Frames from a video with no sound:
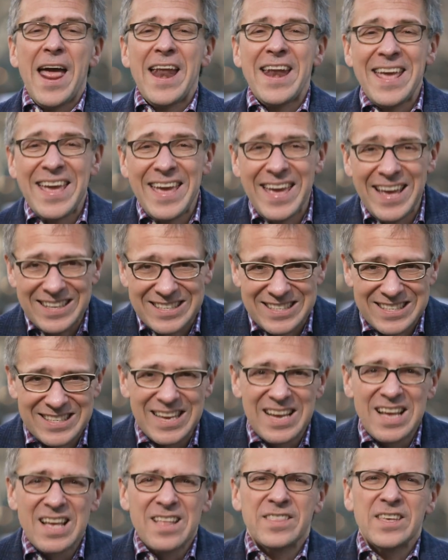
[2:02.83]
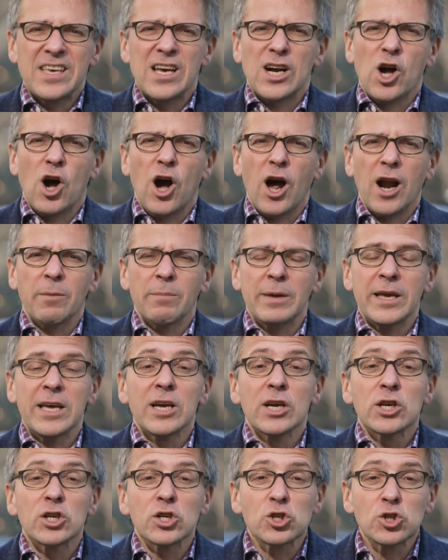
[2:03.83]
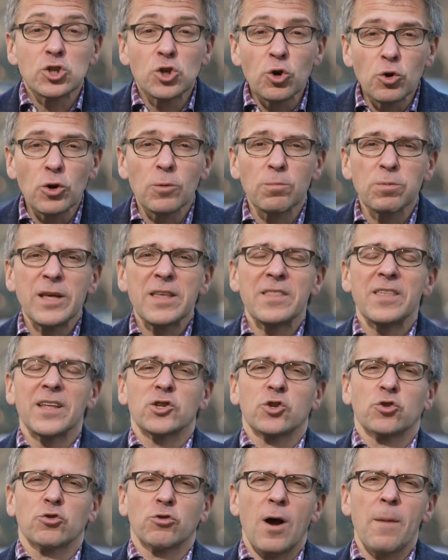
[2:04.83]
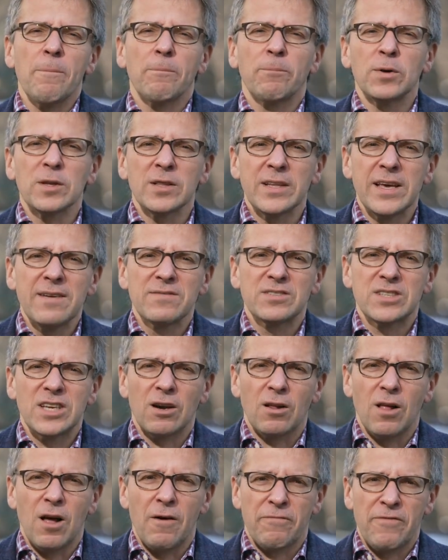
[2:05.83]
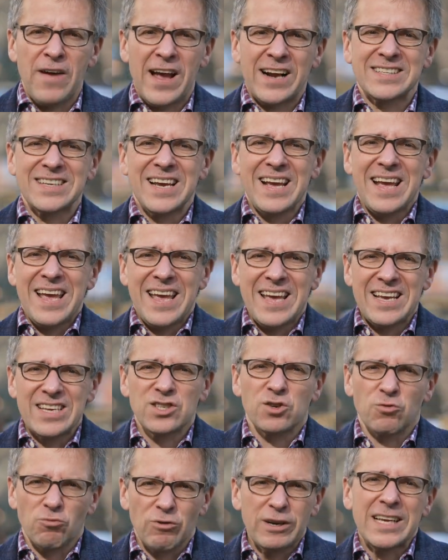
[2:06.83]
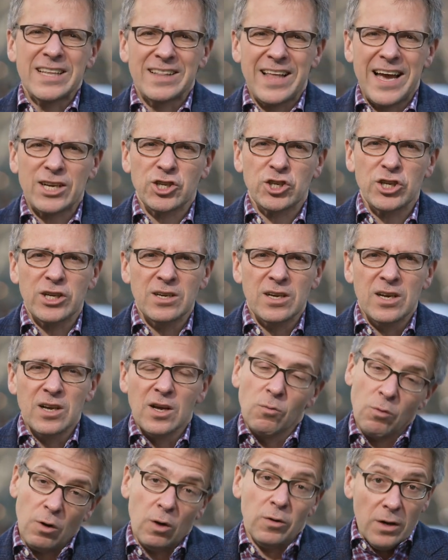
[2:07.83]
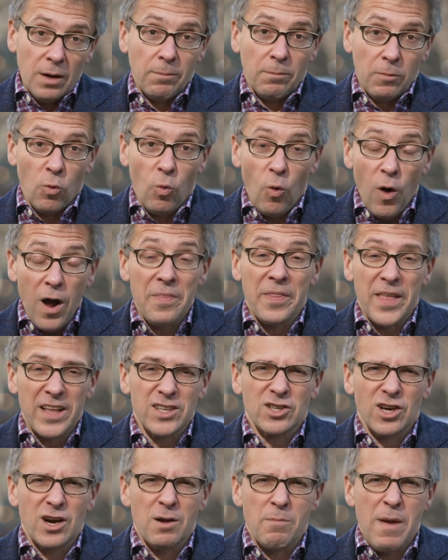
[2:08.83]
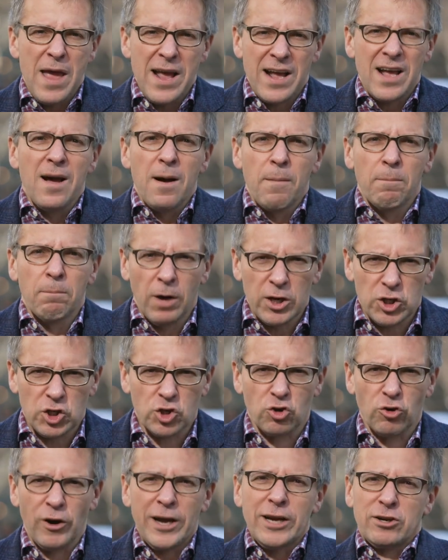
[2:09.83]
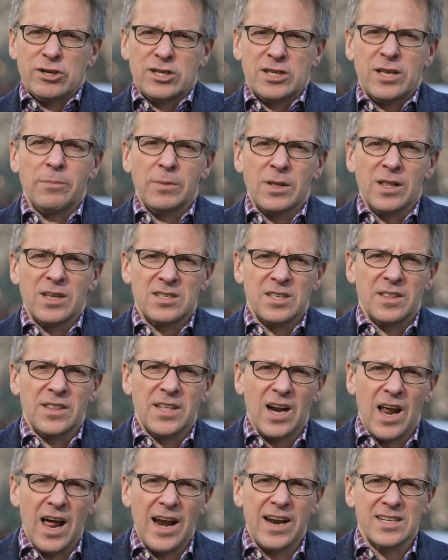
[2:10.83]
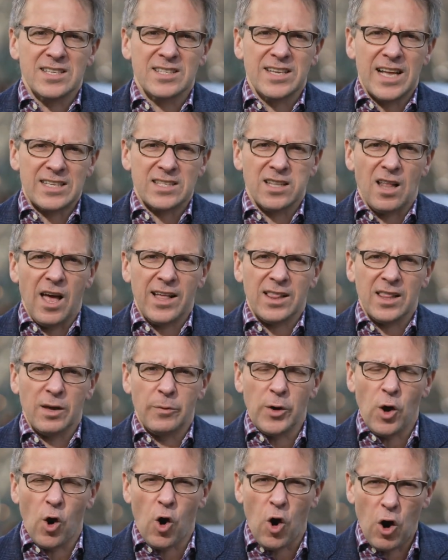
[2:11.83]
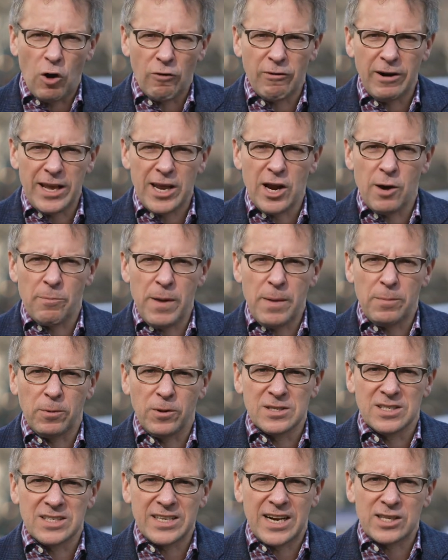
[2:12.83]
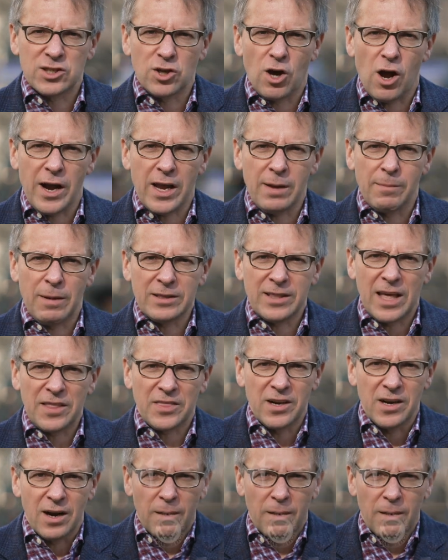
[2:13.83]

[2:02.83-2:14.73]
and hits the economy suitably that Trump believes it'll affect his reelection, well, number one, that's gonna make much greater stimulus in the United States likely, and we already hear people in Senate talking about that. The